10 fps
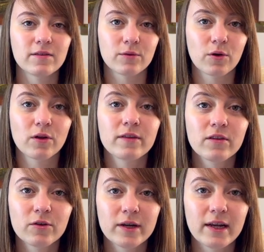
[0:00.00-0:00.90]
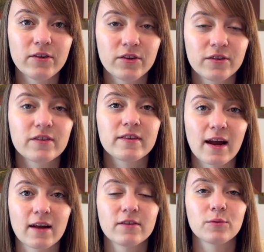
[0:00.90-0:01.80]
So content creation
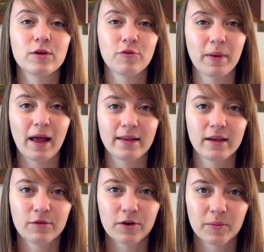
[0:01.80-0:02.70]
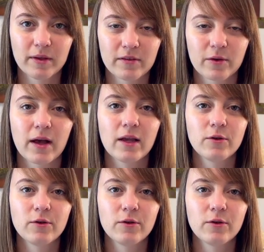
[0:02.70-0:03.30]
starts with planning for me. So I